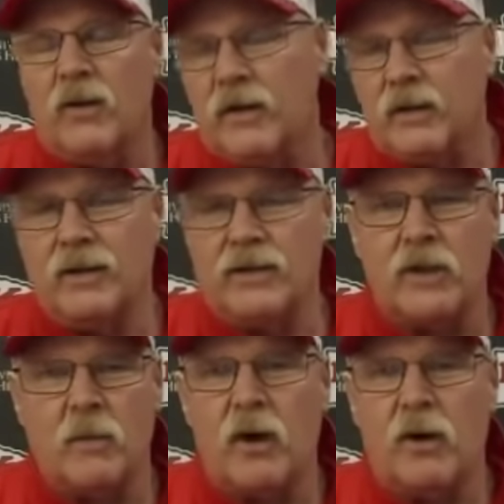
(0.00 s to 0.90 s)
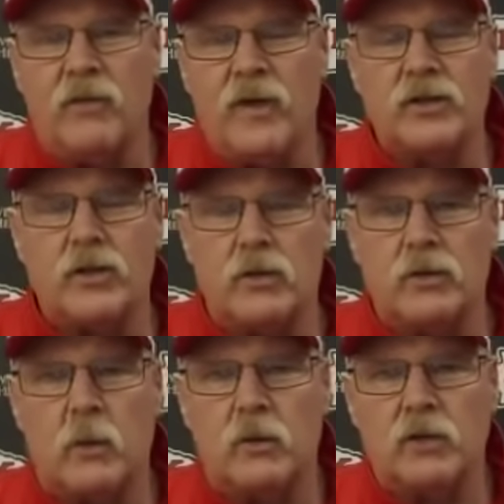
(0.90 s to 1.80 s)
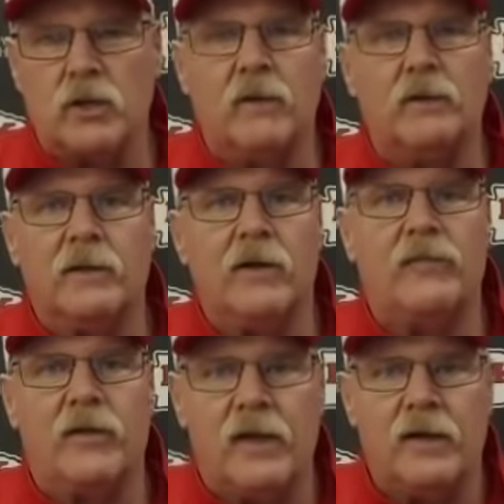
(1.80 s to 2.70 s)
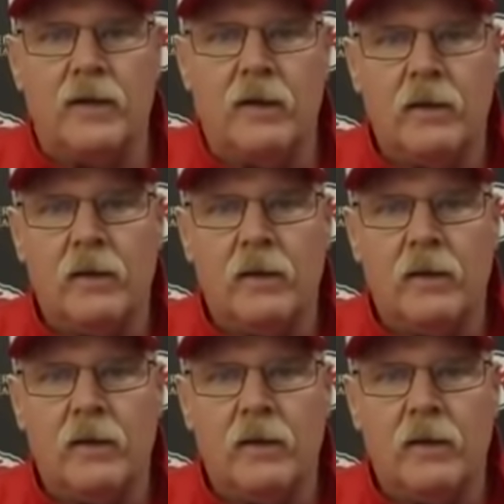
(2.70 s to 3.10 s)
And then listen, tomorrow phase two is mostly lifting